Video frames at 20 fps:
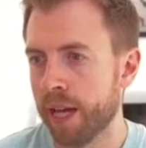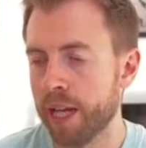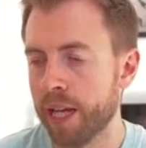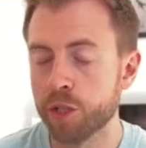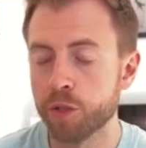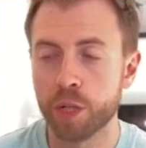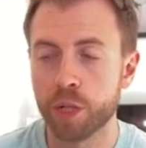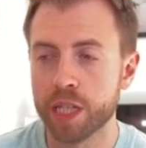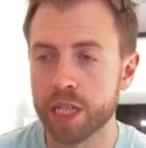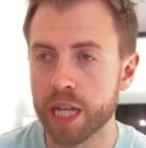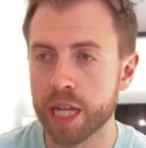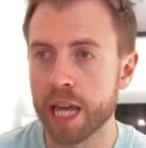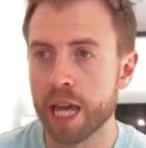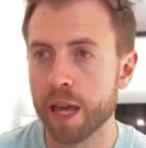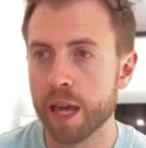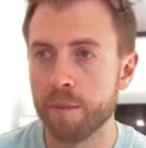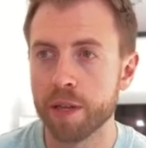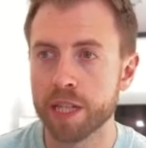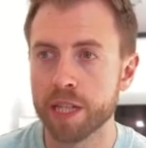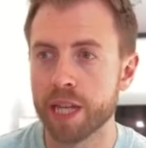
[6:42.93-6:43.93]
as we can see
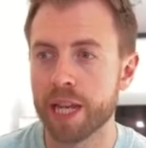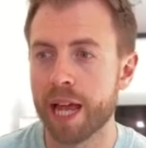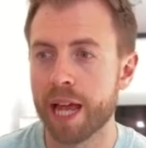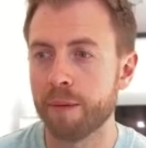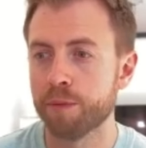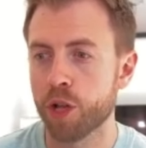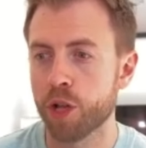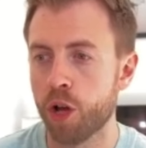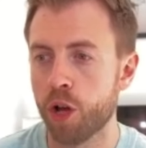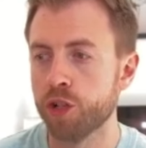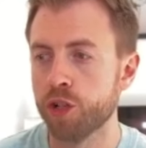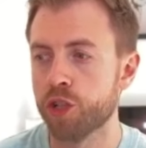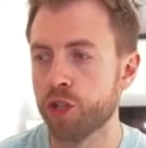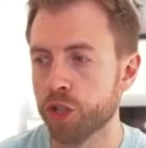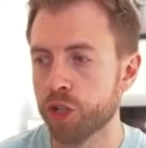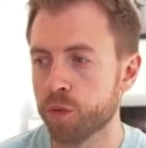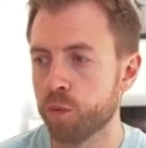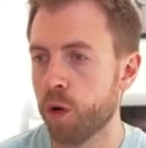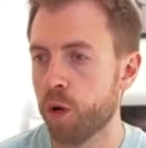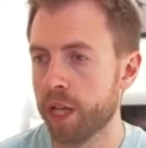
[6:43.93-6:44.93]
here, Miston Labs aren't
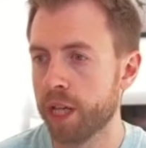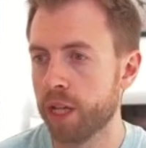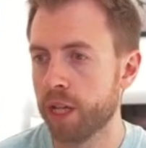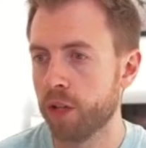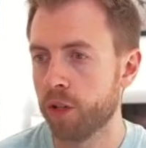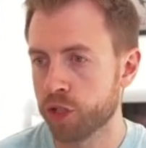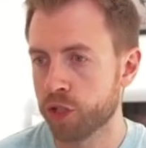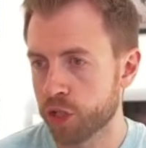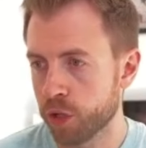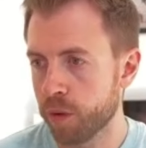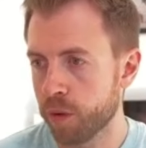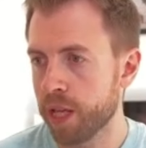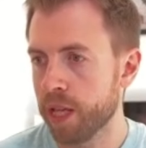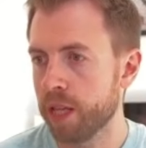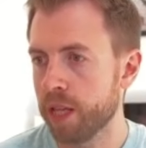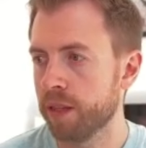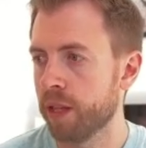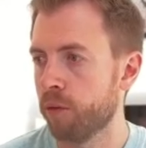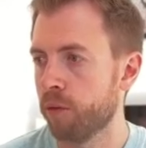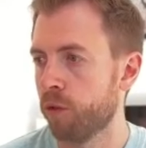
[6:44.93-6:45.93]
just working on
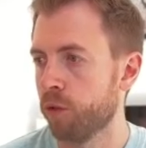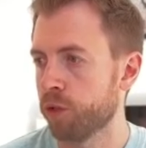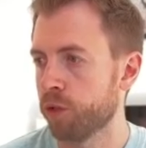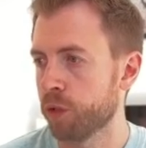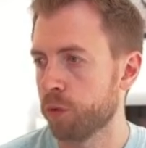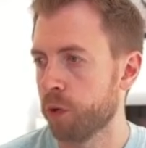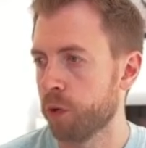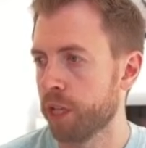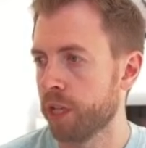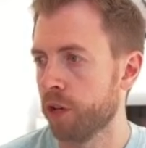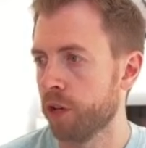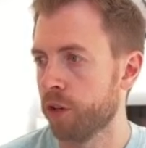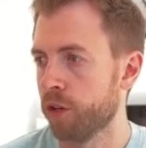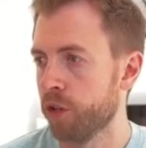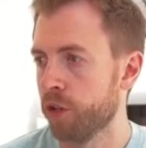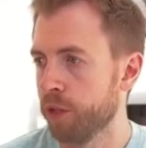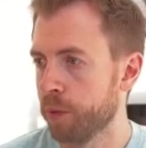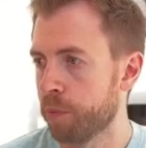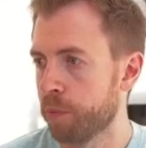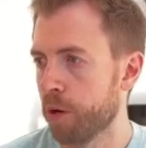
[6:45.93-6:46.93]
SUI, they were also working on
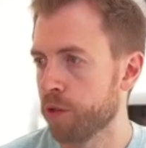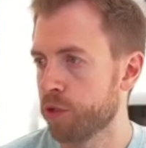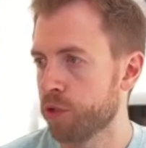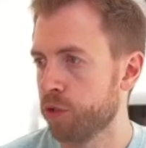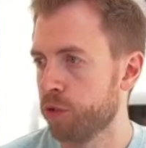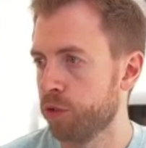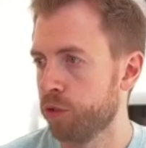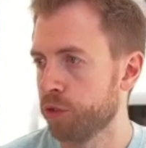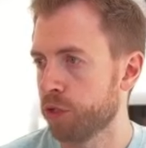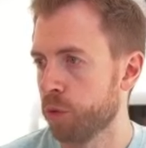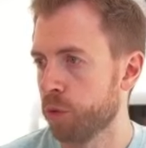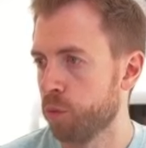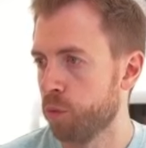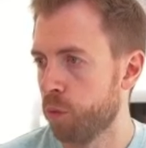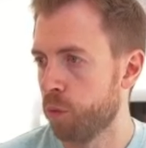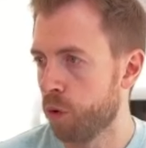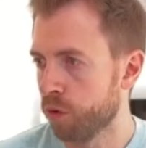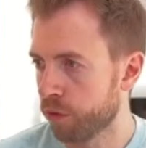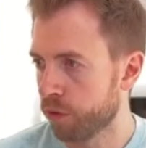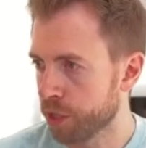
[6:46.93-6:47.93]
other protocols. So
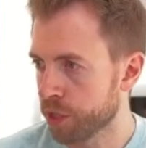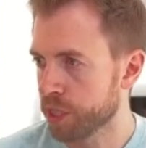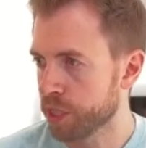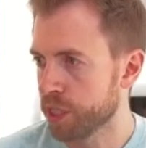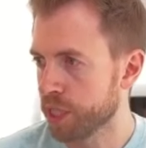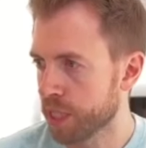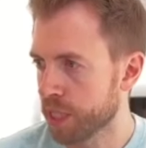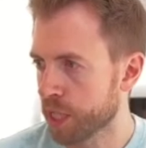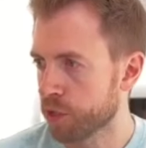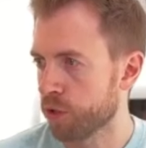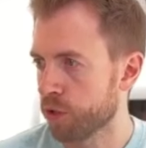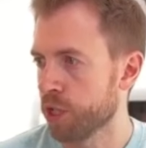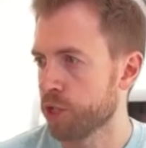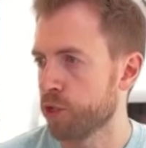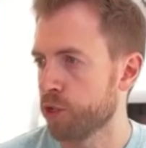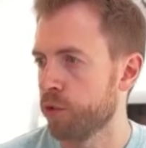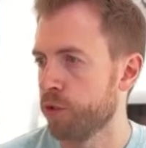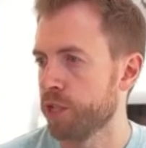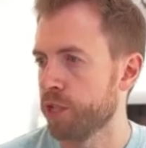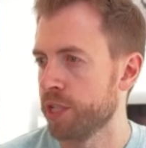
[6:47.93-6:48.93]
Walrus, a decentralized
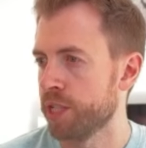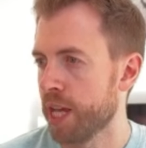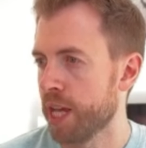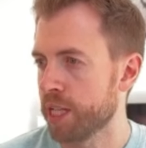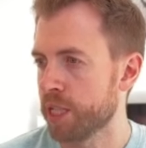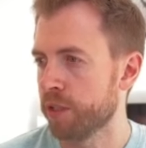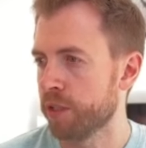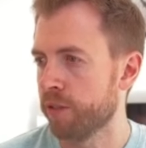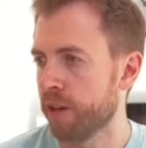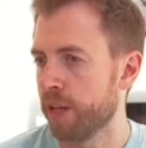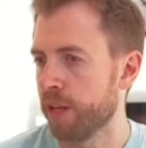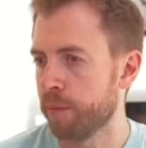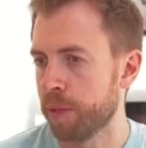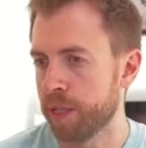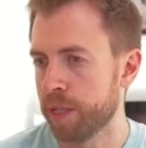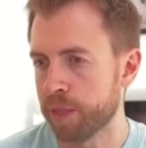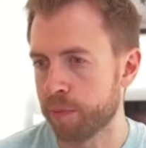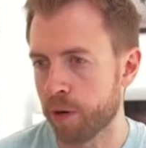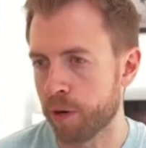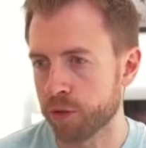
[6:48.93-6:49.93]
storage and data
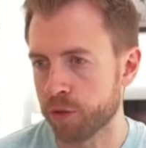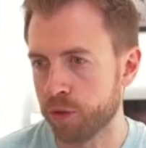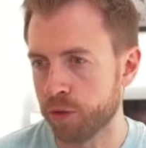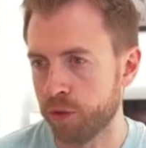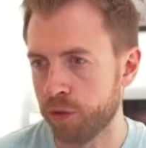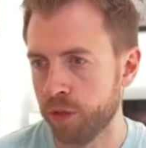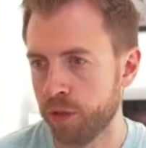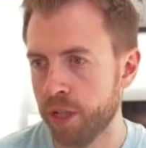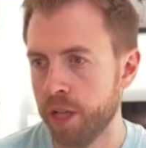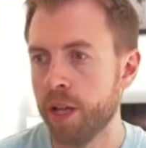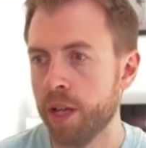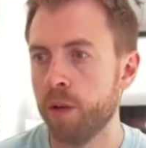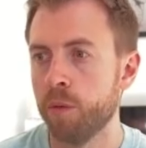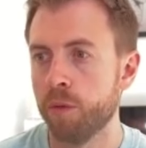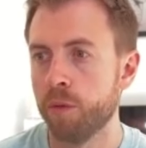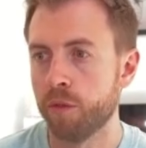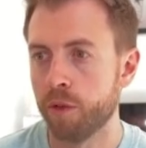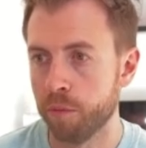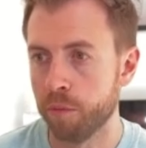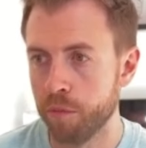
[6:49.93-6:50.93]
availability protocol.
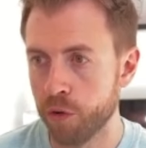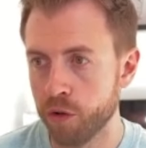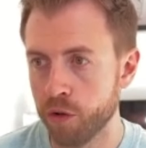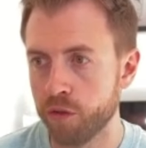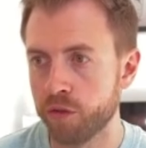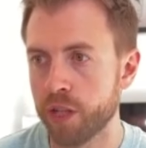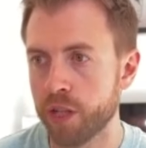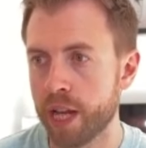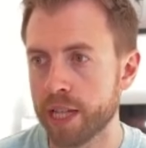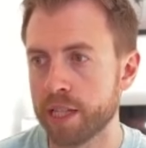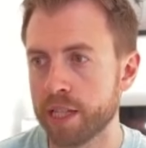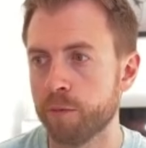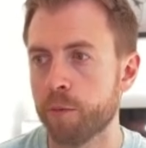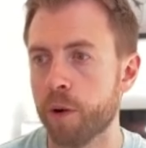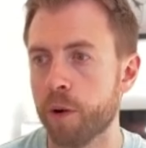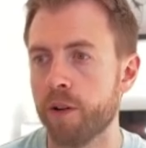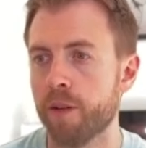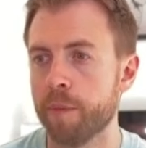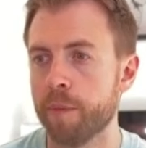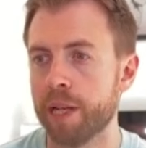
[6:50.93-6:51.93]
We've got Move, the native
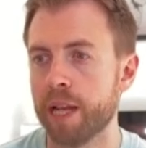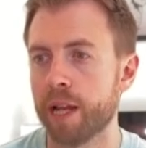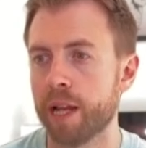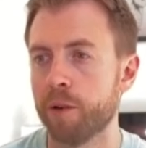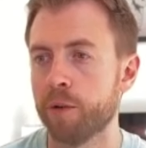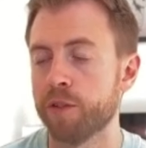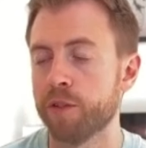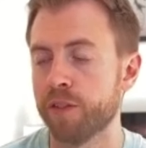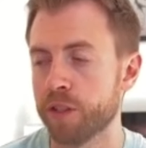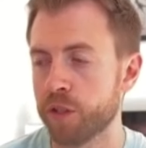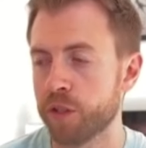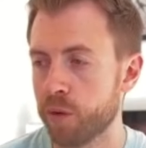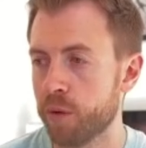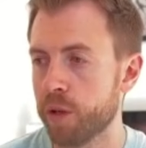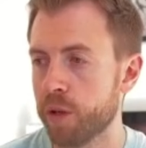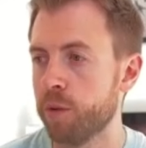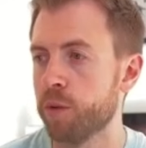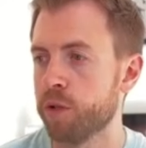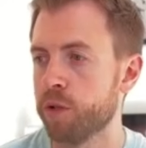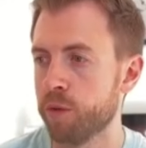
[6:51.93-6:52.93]
programming language of
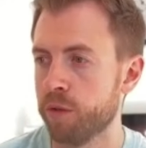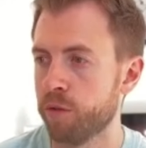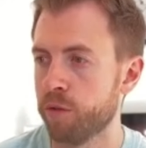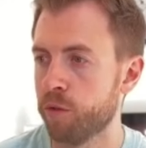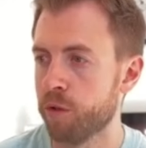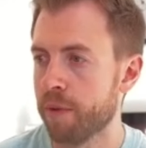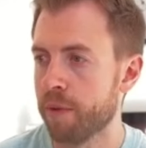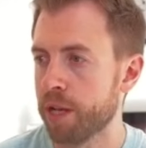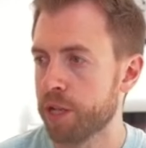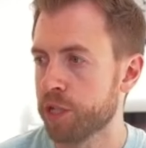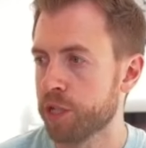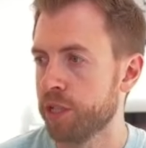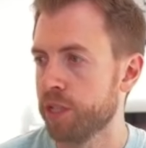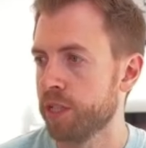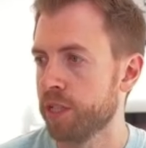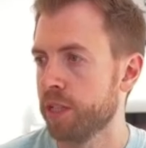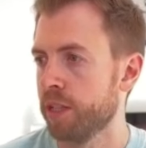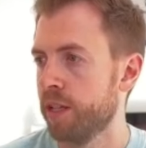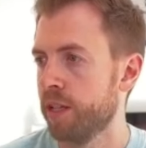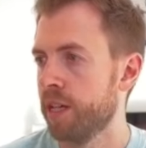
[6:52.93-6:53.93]
SUI, which we've already
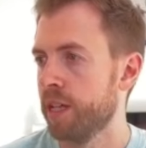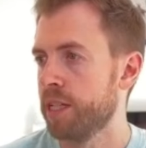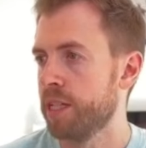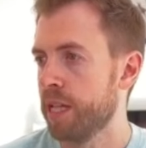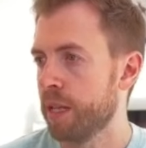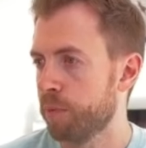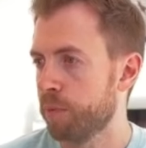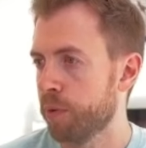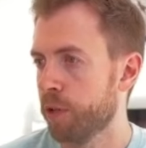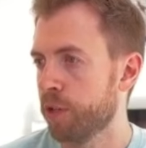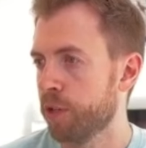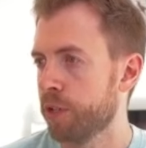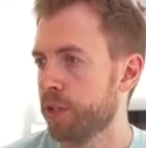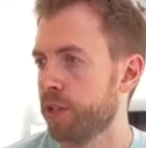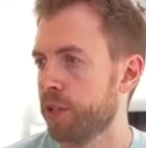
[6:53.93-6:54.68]
mentioned. DeepBook,